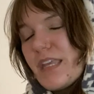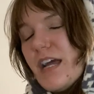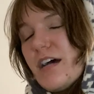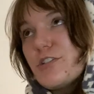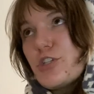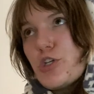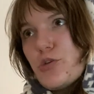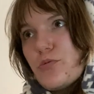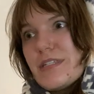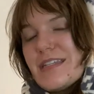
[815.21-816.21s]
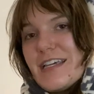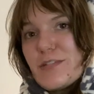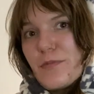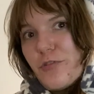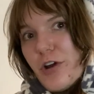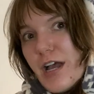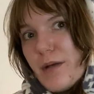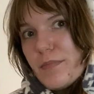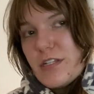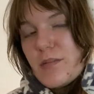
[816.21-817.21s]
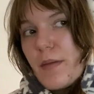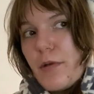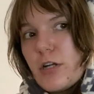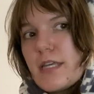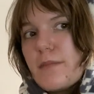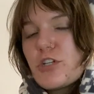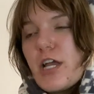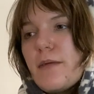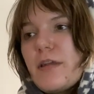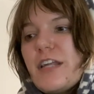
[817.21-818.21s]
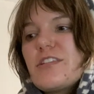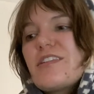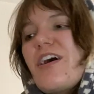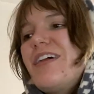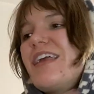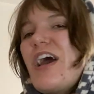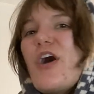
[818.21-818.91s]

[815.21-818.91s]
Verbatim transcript: on Tuesdays before I hop into my part-time job, but I just thought,